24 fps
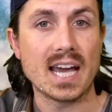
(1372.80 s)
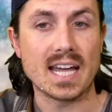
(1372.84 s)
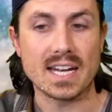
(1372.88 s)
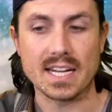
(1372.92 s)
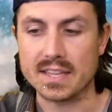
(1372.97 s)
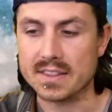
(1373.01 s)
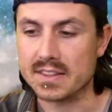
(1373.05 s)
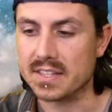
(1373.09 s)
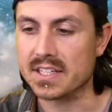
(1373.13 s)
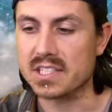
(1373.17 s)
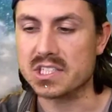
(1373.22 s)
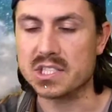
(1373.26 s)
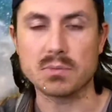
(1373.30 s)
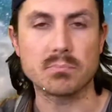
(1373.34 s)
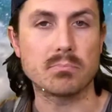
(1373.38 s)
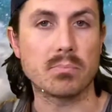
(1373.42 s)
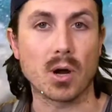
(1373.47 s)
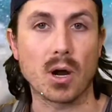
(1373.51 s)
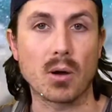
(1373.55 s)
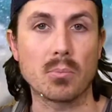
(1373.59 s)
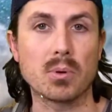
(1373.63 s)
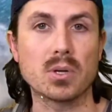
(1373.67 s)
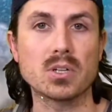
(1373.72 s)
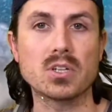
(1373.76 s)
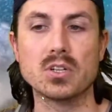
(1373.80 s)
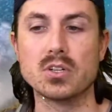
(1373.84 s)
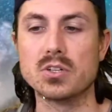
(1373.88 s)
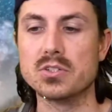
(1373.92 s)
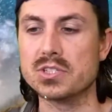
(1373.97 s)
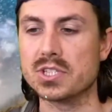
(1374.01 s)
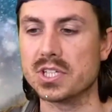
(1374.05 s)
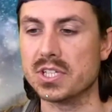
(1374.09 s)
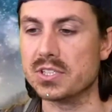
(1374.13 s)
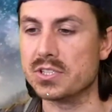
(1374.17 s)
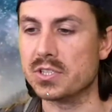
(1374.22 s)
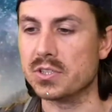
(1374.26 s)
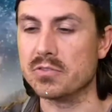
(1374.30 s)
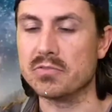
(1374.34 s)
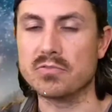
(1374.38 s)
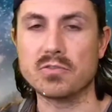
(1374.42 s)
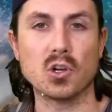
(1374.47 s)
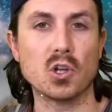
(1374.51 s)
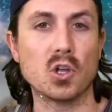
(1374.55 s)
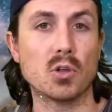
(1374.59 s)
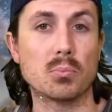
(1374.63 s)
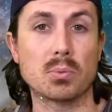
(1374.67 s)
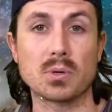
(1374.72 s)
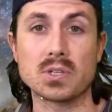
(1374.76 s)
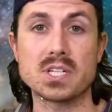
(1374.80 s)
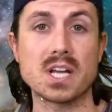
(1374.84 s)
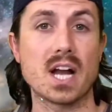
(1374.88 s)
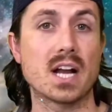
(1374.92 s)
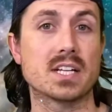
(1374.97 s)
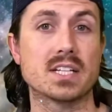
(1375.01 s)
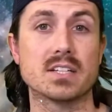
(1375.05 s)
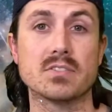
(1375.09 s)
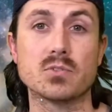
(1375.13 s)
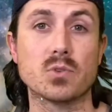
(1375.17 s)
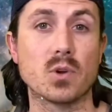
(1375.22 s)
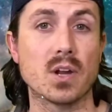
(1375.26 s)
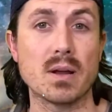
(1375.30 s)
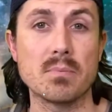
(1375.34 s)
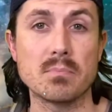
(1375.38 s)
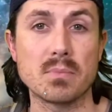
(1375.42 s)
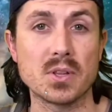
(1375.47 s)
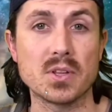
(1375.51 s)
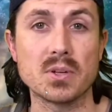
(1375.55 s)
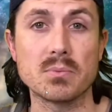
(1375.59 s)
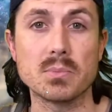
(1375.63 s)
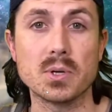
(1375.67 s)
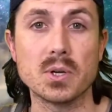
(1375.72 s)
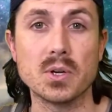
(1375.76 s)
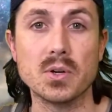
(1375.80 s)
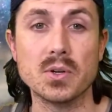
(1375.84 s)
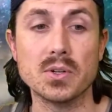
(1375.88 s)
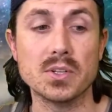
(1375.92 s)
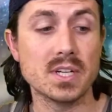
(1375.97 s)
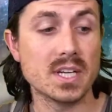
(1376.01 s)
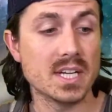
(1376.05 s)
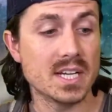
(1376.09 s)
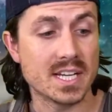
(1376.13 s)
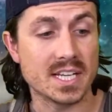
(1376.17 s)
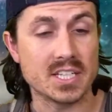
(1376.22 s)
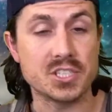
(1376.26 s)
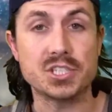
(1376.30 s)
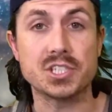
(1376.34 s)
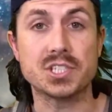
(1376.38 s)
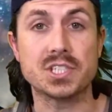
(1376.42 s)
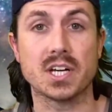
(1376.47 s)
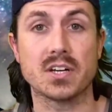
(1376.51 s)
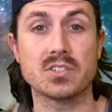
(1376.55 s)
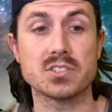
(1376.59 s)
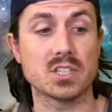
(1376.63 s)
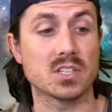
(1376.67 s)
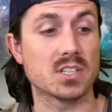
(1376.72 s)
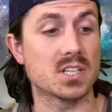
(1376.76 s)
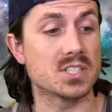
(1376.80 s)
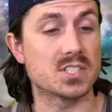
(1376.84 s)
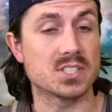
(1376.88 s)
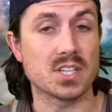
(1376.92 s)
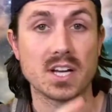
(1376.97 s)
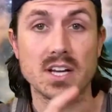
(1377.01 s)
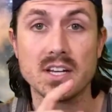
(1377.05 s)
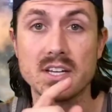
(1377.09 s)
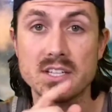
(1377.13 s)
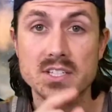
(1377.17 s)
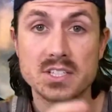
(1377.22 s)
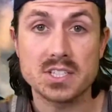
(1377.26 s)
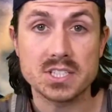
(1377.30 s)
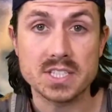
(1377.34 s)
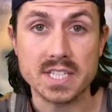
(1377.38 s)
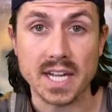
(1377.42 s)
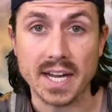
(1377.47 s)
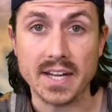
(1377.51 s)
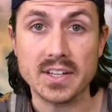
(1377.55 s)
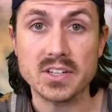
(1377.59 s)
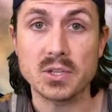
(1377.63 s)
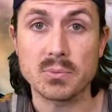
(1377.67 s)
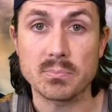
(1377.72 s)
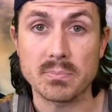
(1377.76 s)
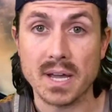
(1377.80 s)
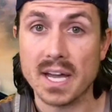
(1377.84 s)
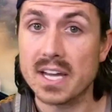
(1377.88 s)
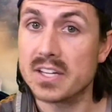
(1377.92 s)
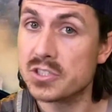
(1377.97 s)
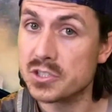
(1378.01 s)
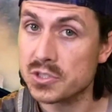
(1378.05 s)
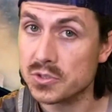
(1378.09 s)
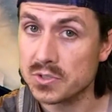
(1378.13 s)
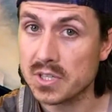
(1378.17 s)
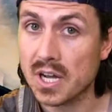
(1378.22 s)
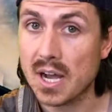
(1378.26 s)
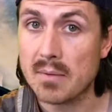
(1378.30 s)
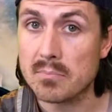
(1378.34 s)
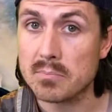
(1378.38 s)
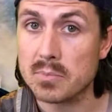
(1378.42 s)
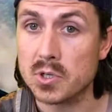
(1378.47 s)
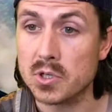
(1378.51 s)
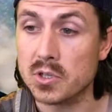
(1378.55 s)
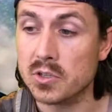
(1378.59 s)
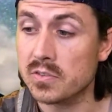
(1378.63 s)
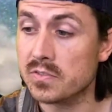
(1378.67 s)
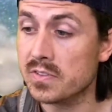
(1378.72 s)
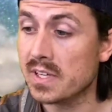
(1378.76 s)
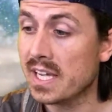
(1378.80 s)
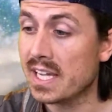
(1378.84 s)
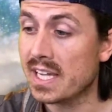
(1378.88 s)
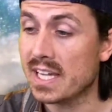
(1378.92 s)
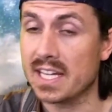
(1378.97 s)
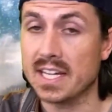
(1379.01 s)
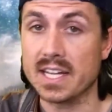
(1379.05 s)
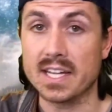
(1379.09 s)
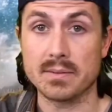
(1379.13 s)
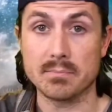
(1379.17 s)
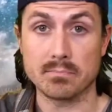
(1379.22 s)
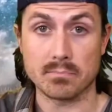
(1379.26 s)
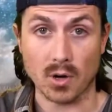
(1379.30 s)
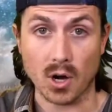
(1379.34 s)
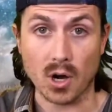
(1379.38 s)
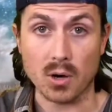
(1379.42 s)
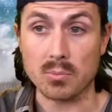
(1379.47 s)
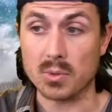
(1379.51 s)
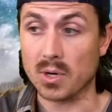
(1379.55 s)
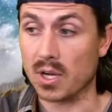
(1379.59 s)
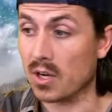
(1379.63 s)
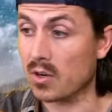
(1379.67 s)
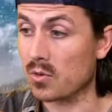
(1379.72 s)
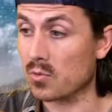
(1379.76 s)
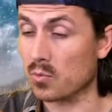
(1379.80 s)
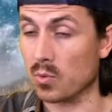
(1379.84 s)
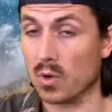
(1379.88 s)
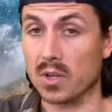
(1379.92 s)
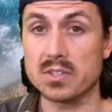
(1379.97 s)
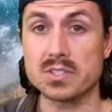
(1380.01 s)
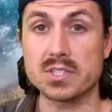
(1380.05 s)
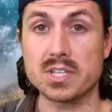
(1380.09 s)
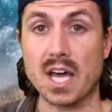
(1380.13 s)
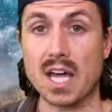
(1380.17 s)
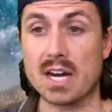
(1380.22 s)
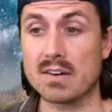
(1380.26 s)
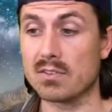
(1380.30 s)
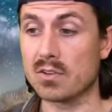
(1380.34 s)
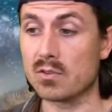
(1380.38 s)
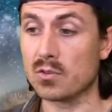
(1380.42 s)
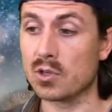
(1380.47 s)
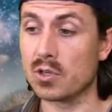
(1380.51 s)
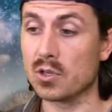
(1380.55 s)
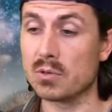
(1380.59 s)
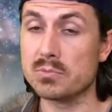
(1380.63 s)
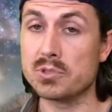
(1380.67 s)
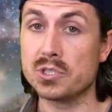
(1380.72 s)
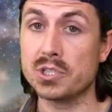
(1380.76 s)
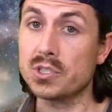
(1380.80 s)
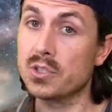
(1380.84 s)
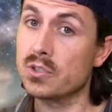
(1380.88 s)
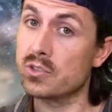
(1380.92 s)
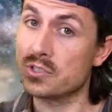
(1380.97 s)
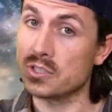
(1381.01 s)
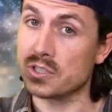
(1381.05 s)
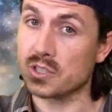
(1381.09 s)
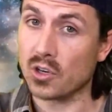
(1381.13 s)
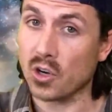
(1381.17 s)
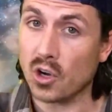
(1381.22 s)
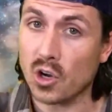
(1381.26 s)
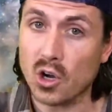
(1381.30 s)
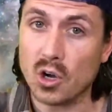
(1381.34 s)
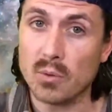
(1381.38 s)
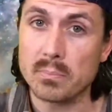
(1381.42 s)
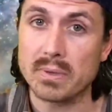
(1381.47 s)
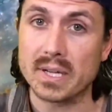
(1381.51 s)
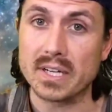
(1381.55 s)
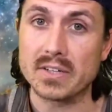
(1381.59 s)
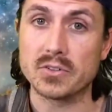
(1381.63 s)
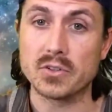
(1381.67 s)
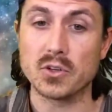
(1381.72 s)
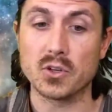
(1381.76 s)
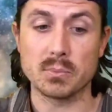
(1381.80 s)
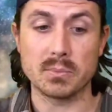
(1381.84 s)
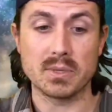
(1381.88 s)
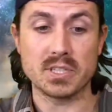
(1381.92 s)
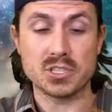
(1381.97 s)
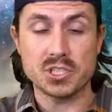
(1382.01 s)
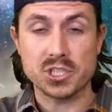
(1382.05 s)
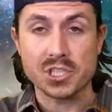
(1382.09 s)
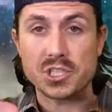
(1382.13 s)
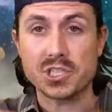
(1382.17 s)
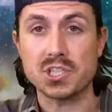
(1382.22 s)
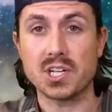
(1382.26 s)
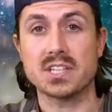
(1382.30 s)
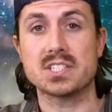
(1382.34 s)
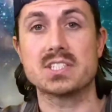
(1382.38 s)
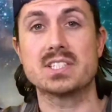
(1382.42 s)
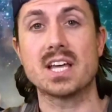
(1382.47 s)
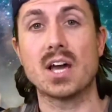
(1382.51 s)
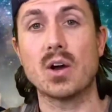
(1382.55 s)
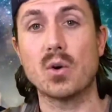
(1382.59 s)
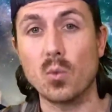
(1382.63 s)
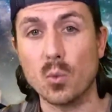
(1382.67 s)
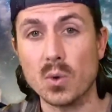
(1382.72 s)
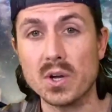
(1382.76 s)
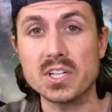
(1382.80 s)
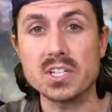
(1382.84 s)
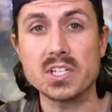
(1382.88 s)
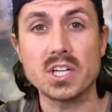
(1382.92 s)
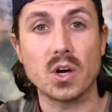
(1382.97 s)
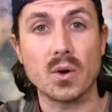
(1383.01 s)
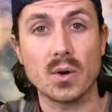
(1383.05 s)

And at this, Barbara goes into full protective grandmother mode, and she tells Alyssa, "Stay in your bed, do not move." And Barbara runs out of her room. She goes into her bedroom and she shuts that window